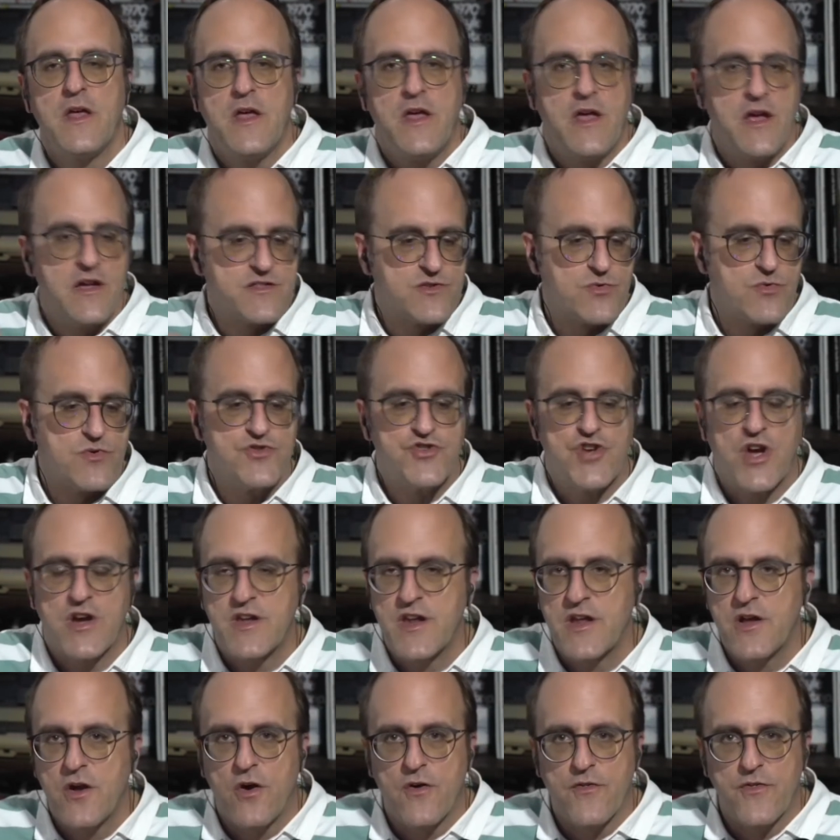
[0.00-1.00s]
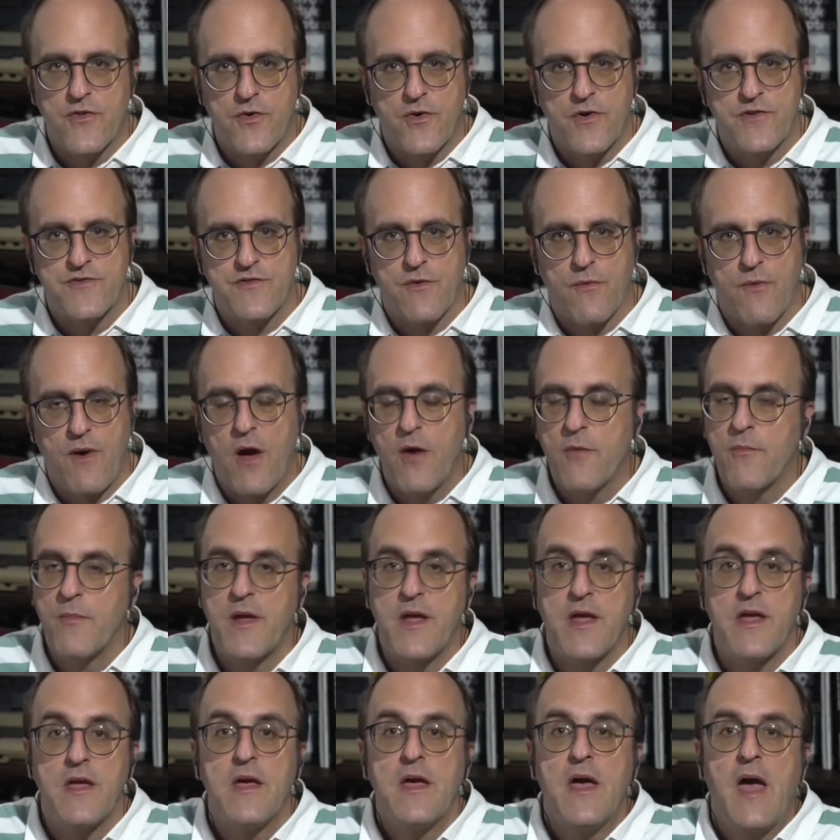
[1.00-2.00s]
It's rejecting all the noise around
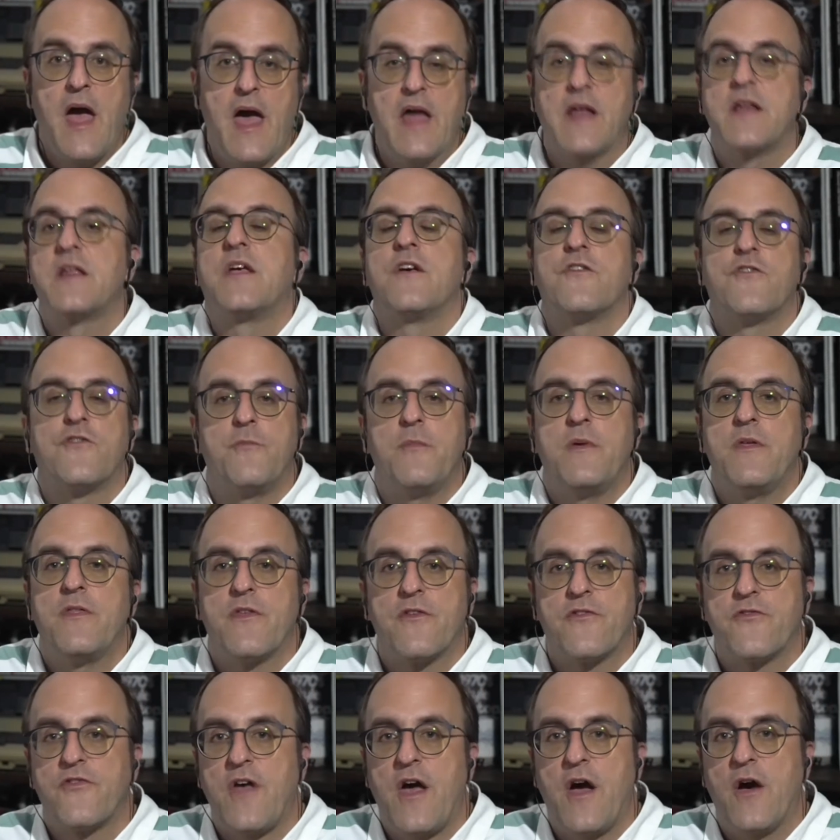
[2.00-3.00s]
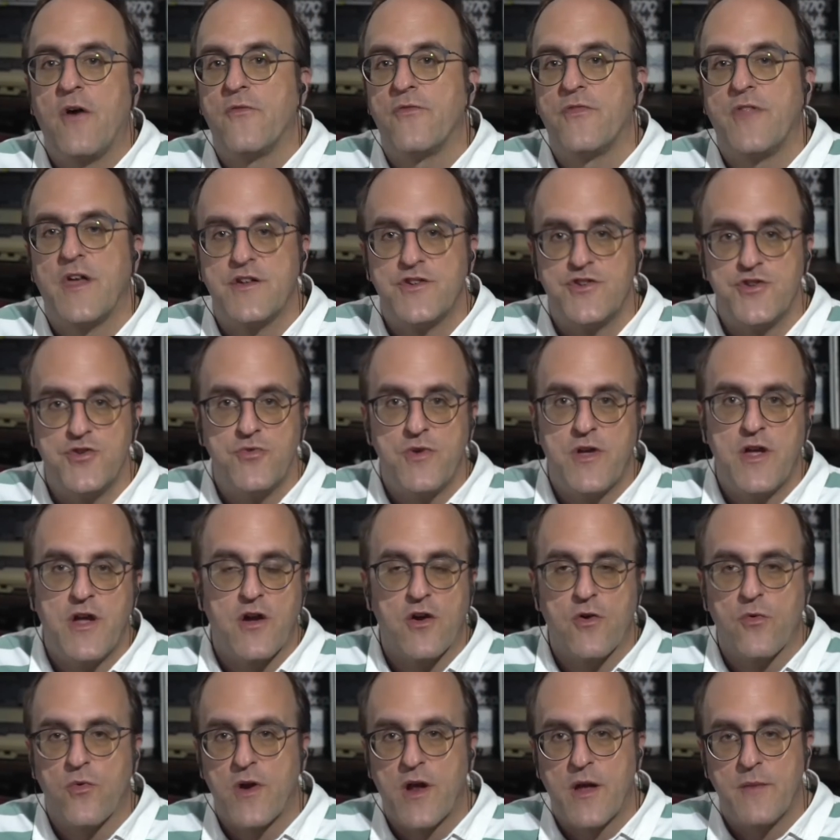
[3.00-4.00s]
me and gives me the sound that you
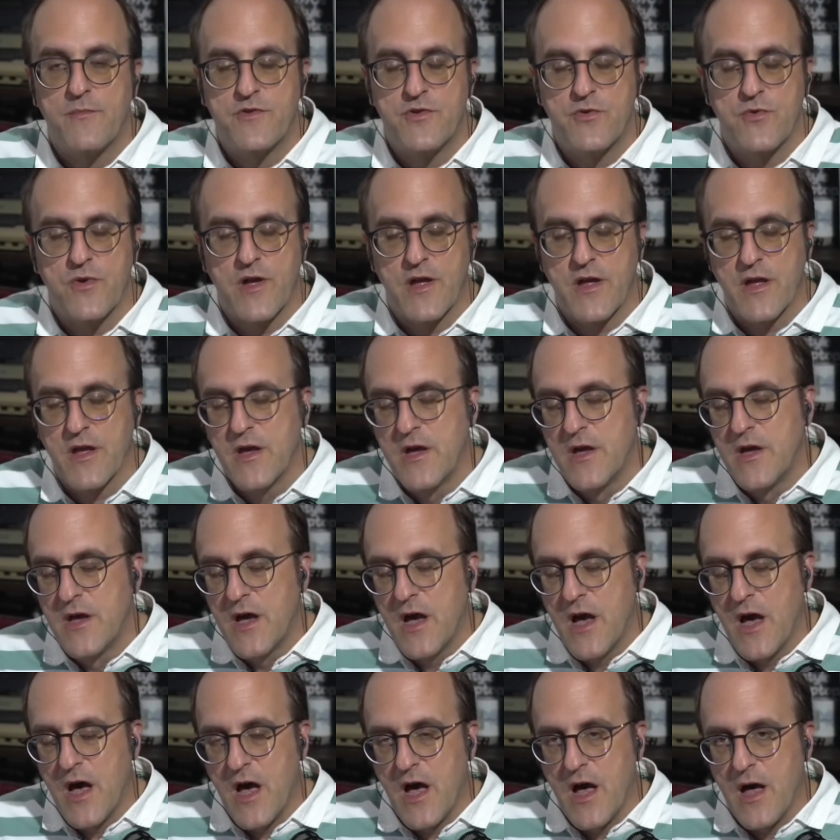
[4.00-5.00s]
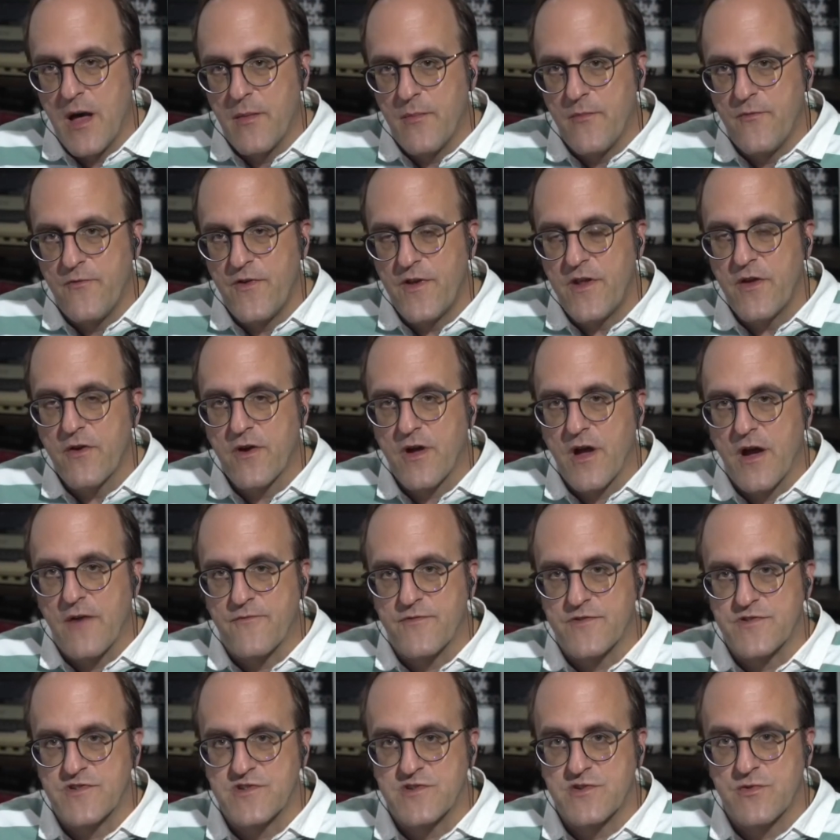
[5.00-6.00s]
hear when I'm doing video
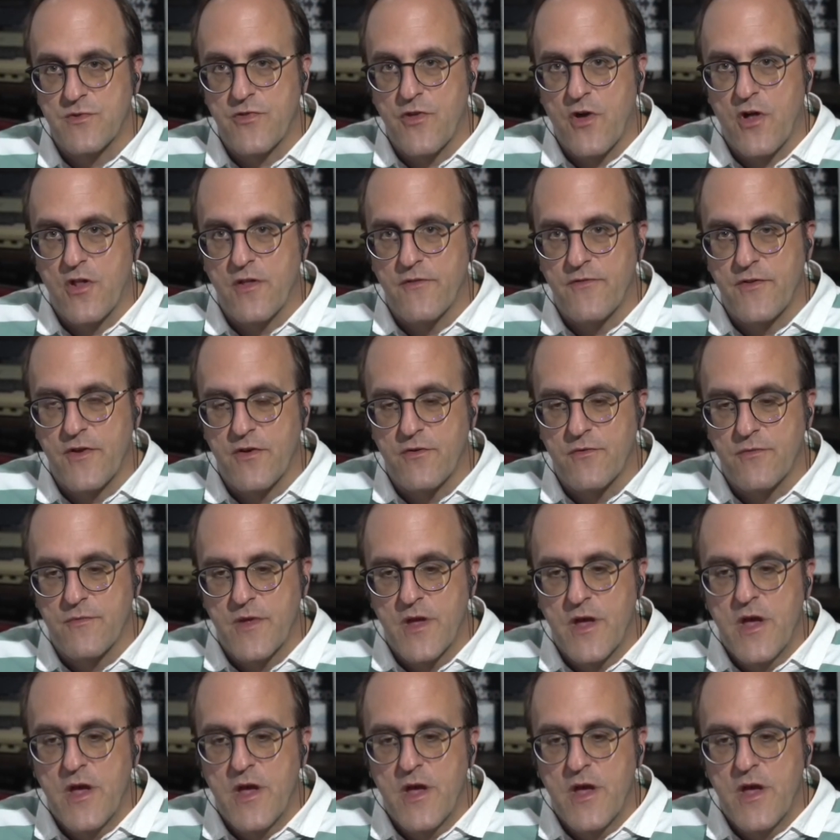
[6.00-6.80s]
conferences with all of you.